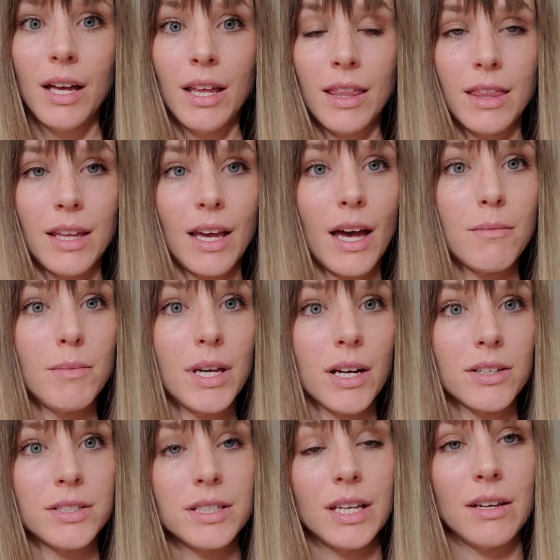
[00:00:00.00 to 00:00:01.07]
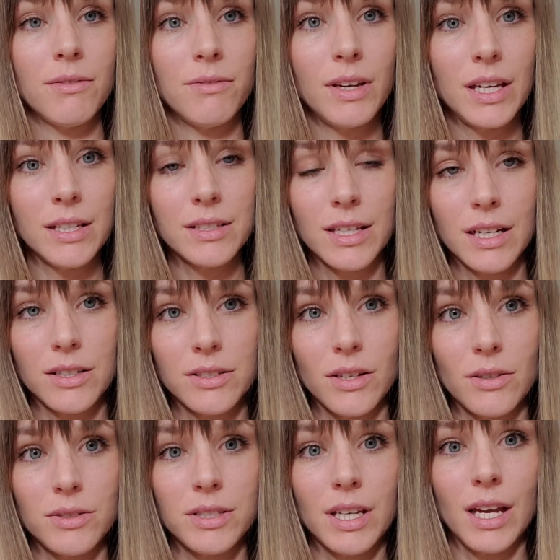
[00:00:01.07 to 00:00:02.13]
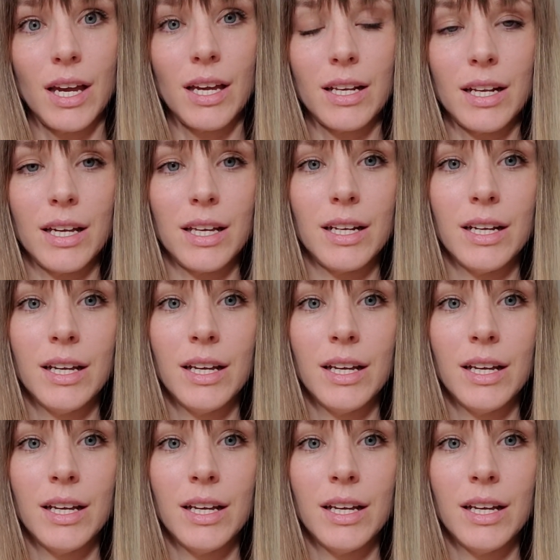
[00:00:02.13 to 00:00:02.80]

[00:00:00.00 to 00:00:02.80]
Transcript: the NBRC fees and associated